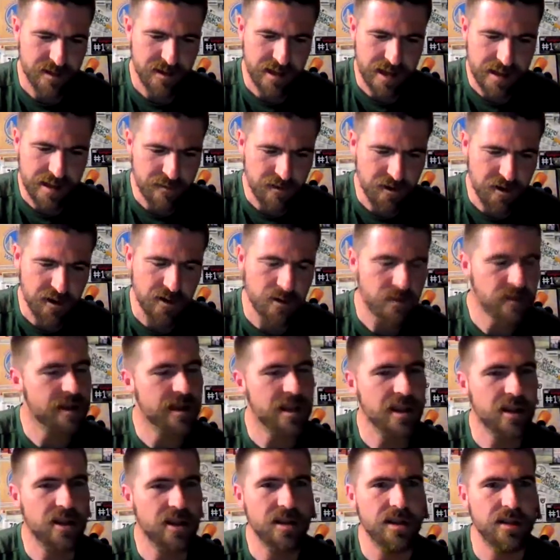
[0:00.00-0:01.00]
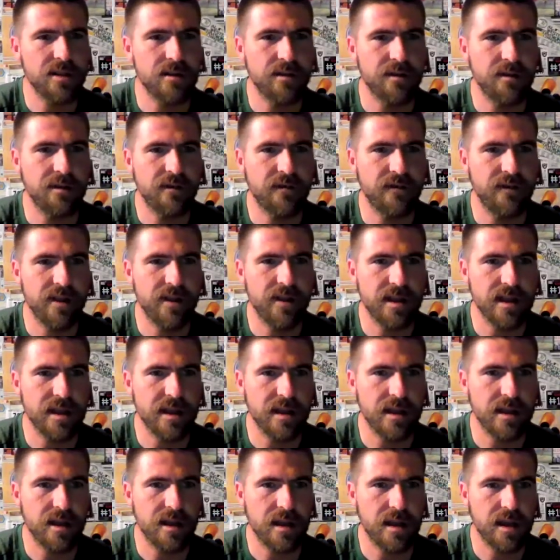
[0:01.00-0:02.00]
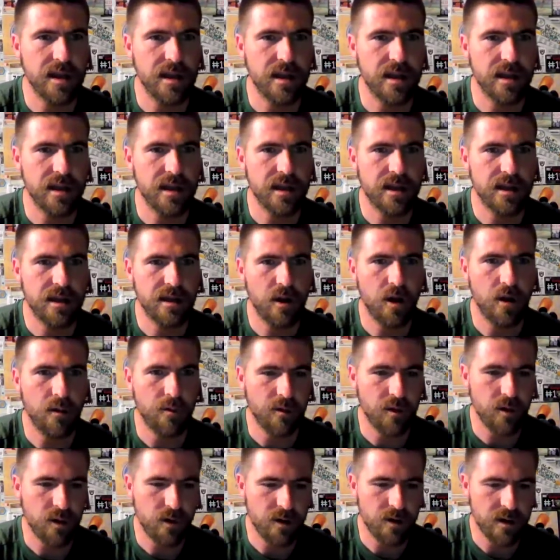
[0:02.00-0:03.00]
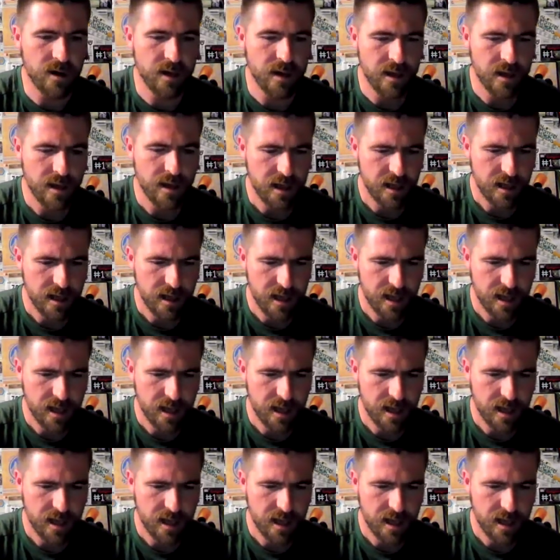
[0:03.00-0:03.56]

teams are doing what they should do. They're defending home court,